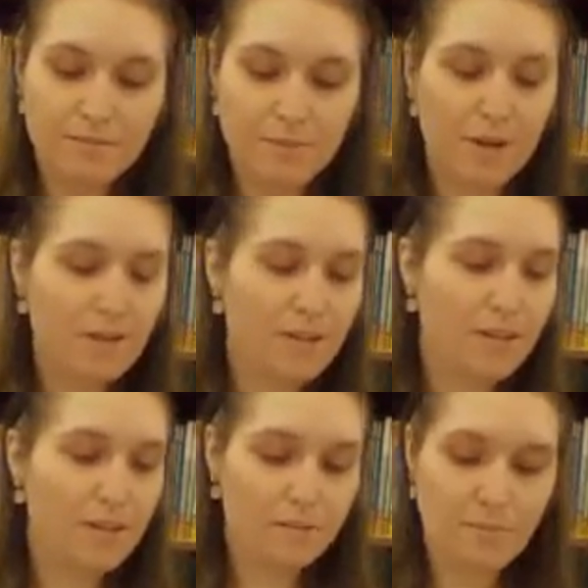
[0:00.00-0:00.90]
part
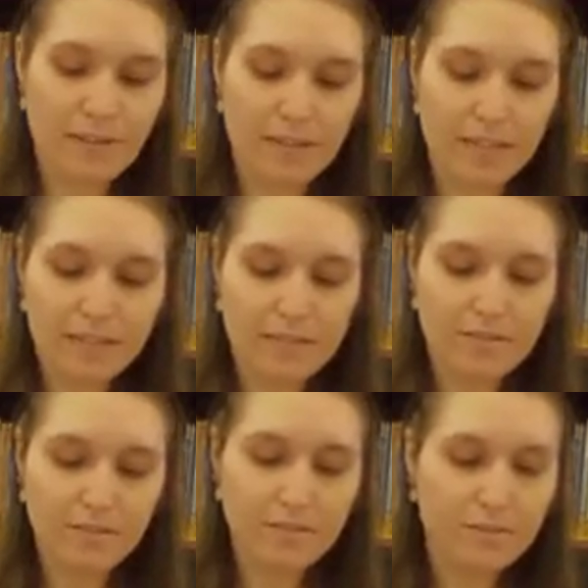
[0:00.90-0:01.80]
of my
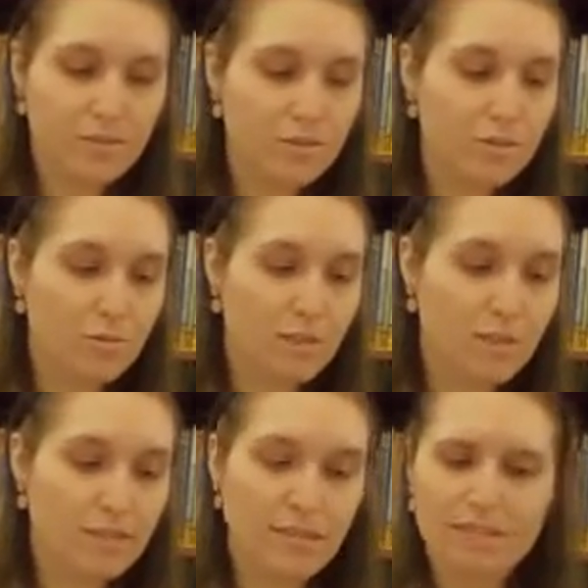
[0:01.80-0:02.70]

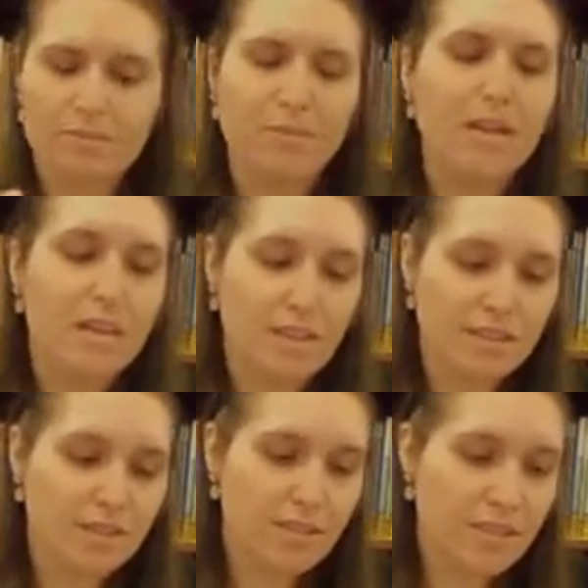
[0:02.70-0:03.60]
doily, like the main
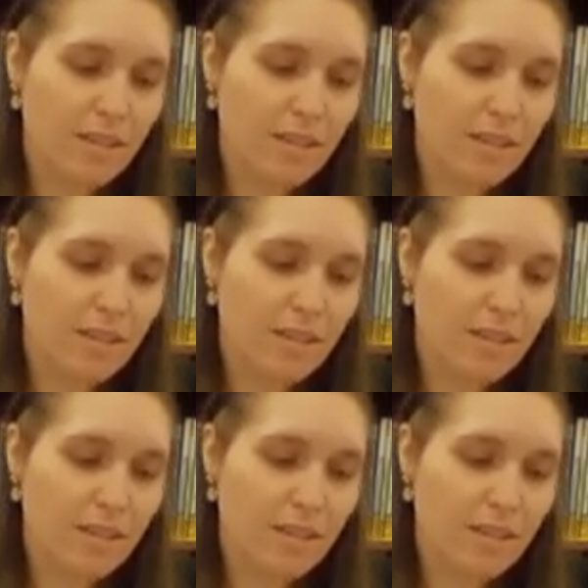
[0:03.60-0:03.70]
color.